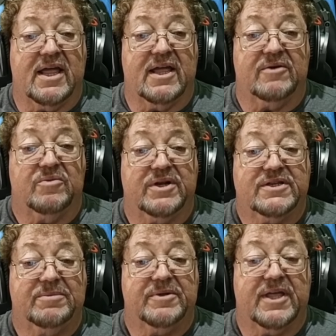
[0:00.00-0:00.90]
And what
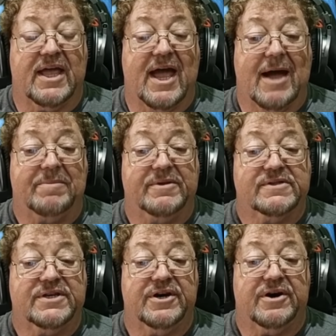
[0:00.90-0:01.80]
typically
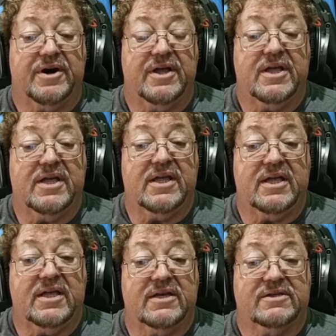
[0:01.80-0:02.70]
happens here
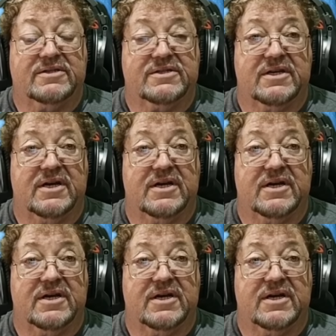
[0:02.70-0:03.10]
is